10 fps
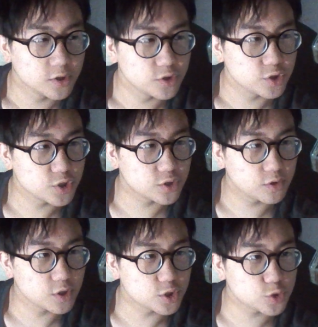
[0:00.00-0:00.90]

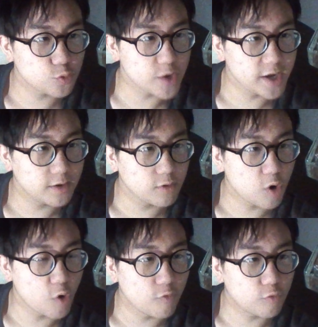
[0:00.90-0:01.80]
just a sweet
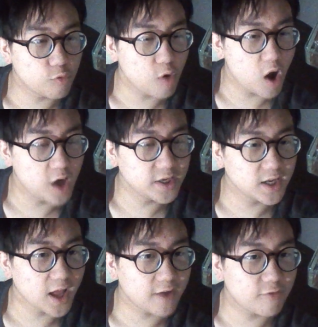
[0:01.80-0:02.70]
overall
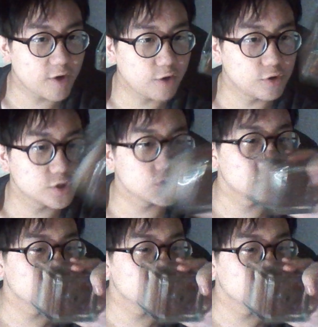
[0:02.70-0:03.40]
honey-like fragrance.